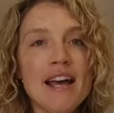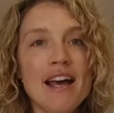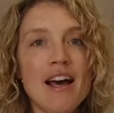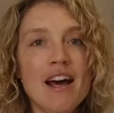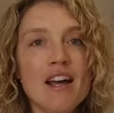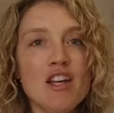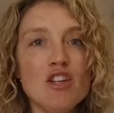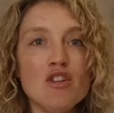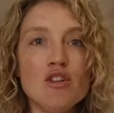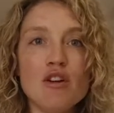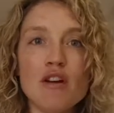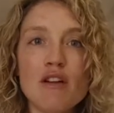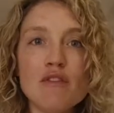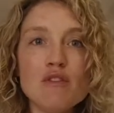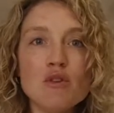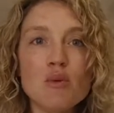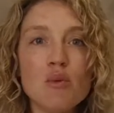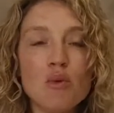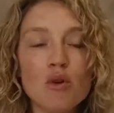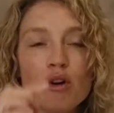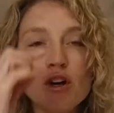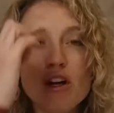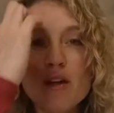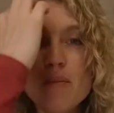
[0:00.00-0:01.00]
You don't have to
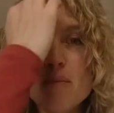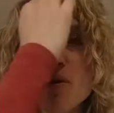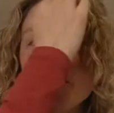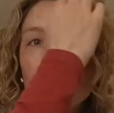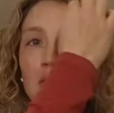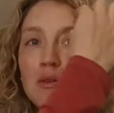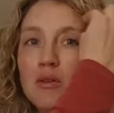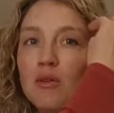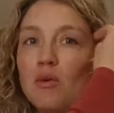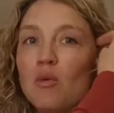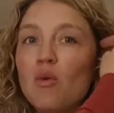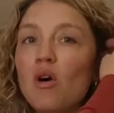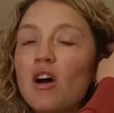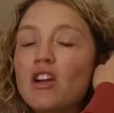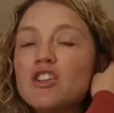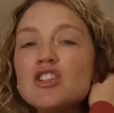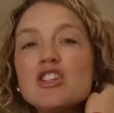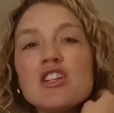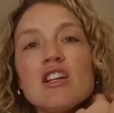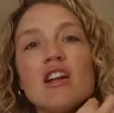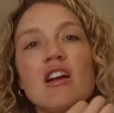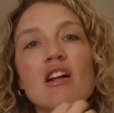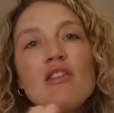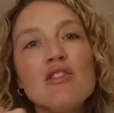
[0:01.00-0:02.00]
worry about
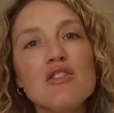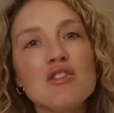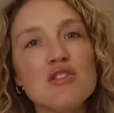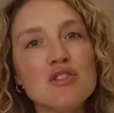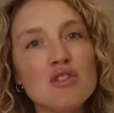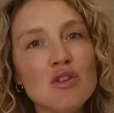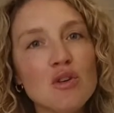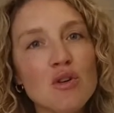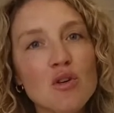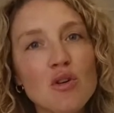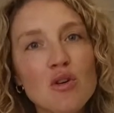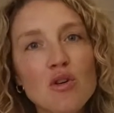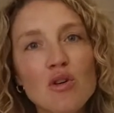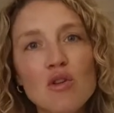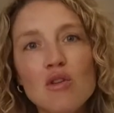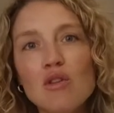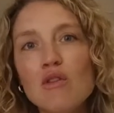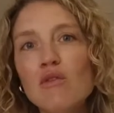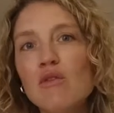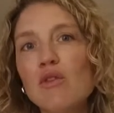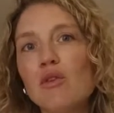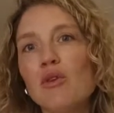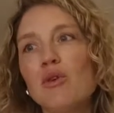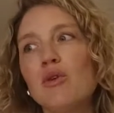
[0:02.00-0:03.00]
watching it on the
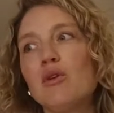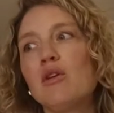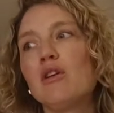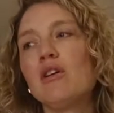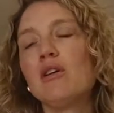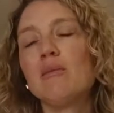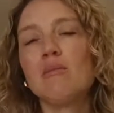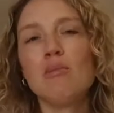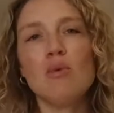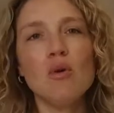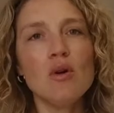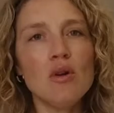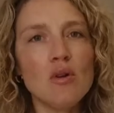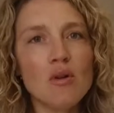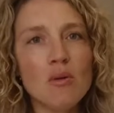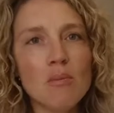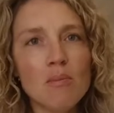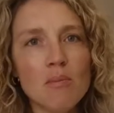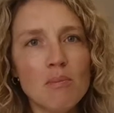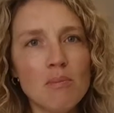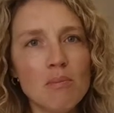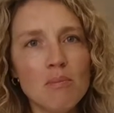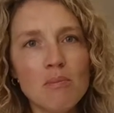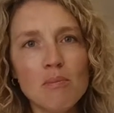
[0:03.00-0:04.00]
stove or
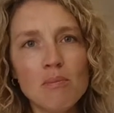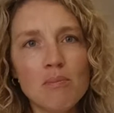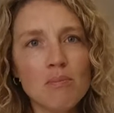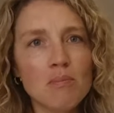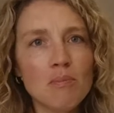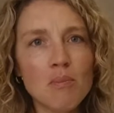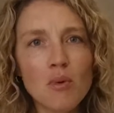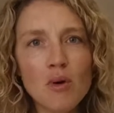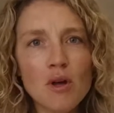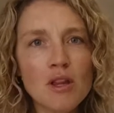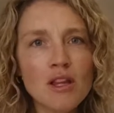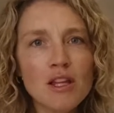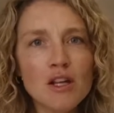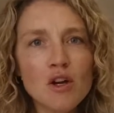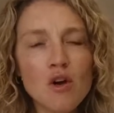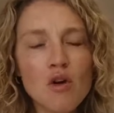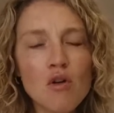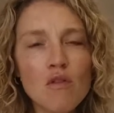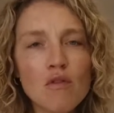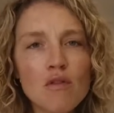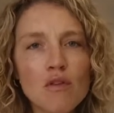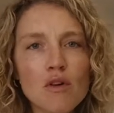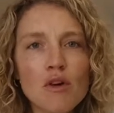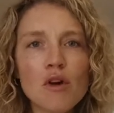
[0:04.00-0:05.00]
boiling
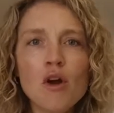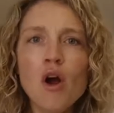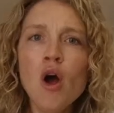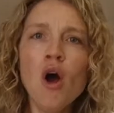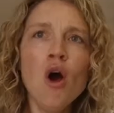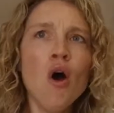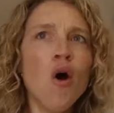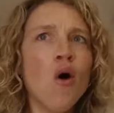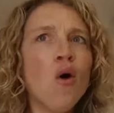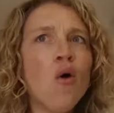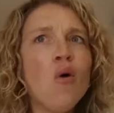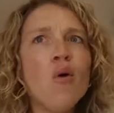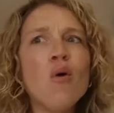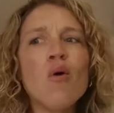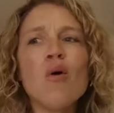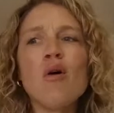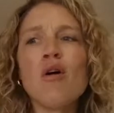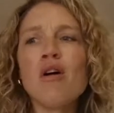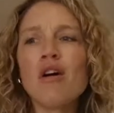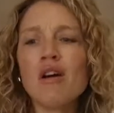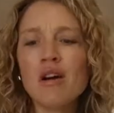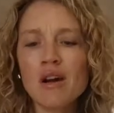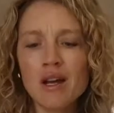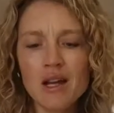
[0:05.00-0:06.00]
over
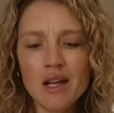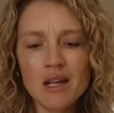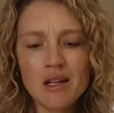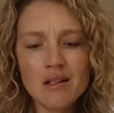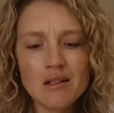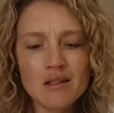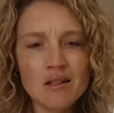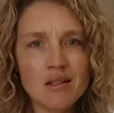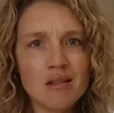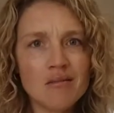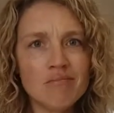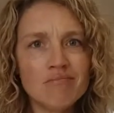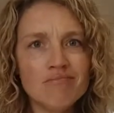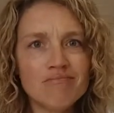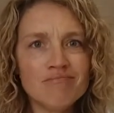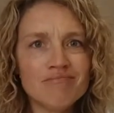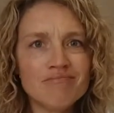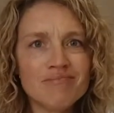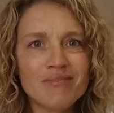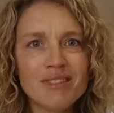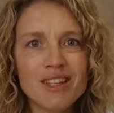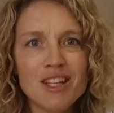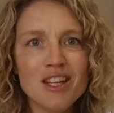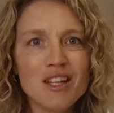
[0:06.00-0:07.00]
or it
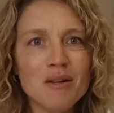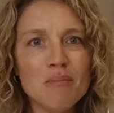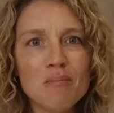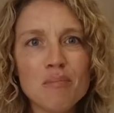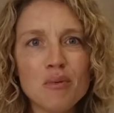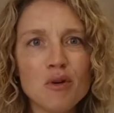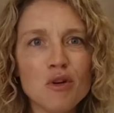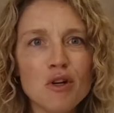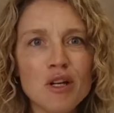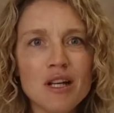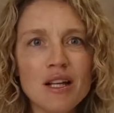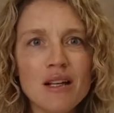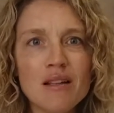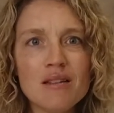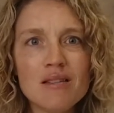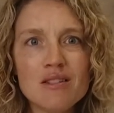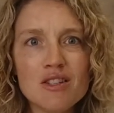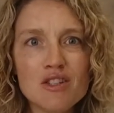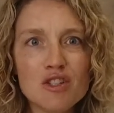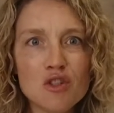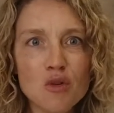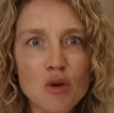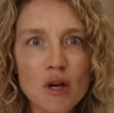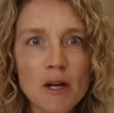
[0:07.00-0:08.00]
burning.
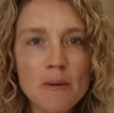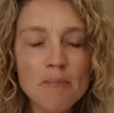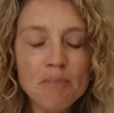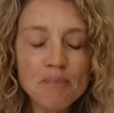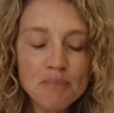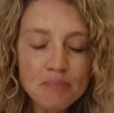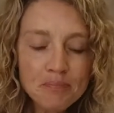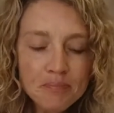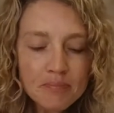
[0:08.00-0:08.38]
It's just great.